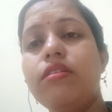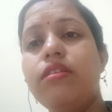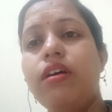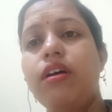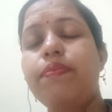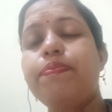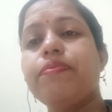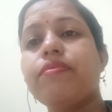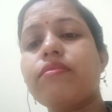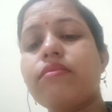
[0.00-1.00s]
The
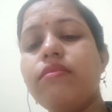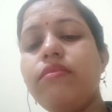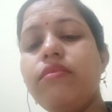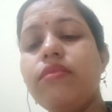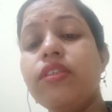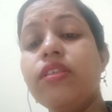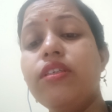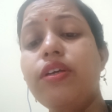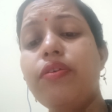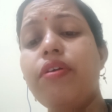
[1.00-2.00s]

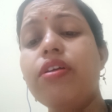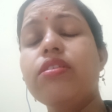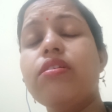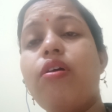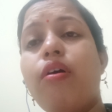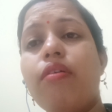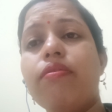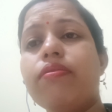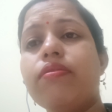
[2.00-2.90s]
sequence of